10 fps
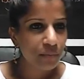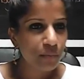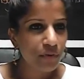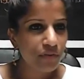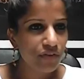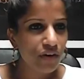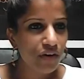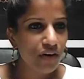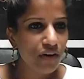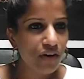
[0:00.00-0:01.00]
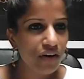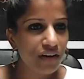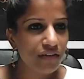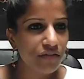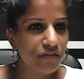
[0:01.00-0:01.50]
We've
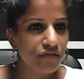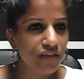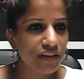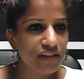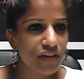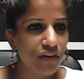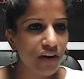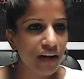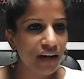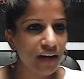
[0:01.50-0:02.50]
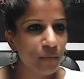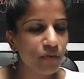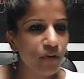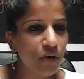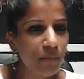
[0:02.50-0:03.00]
got fuzzy grey.
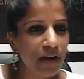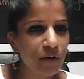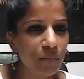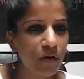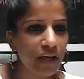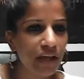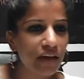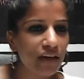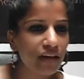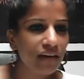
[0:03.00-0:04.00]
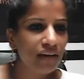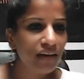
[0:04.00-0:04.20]
We've got black and white here.